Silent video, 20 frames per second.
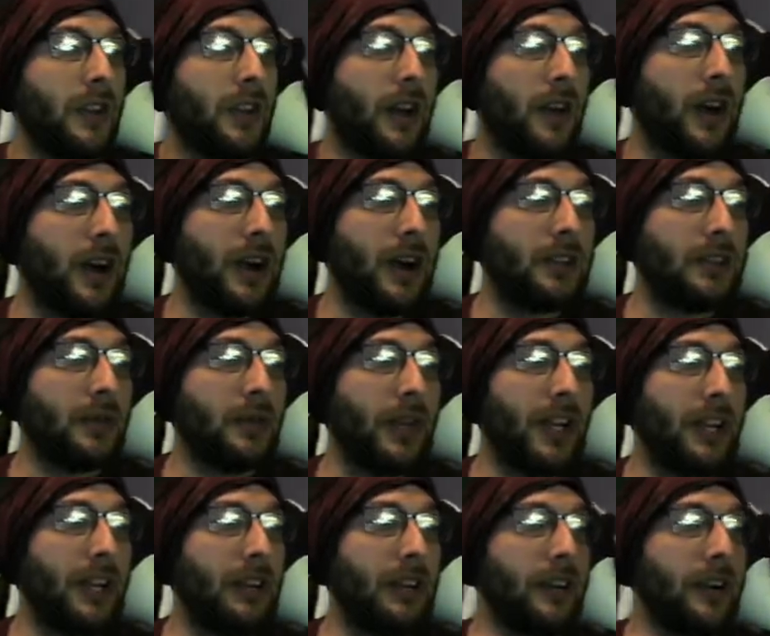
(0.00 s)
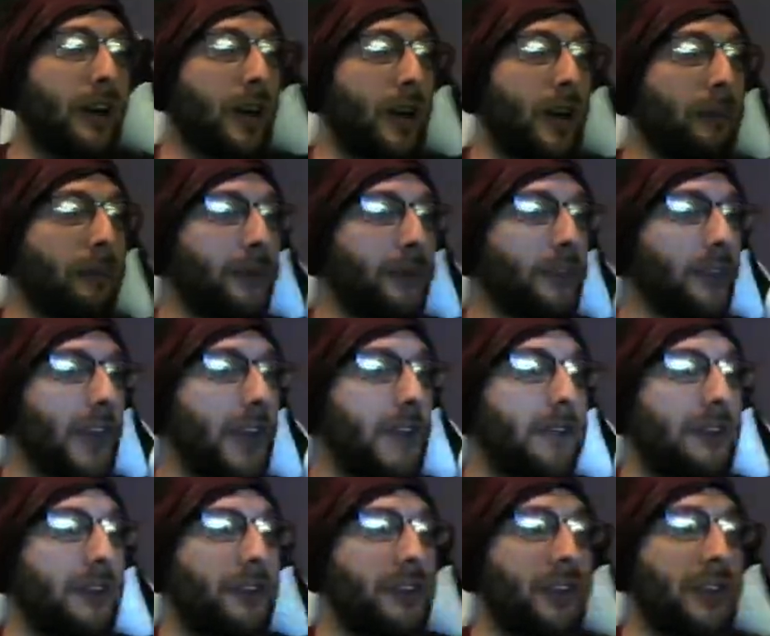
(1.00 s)
All right, so healing up,
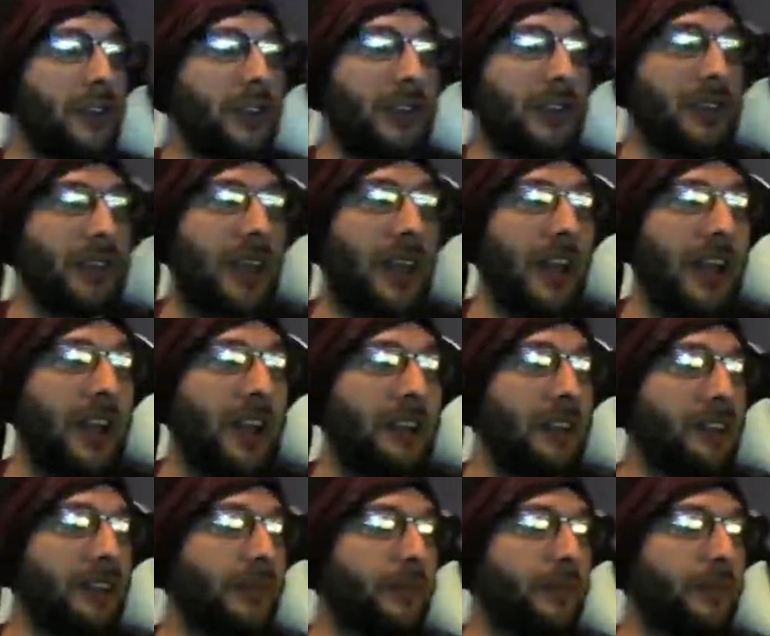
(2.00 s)
siphon just in case.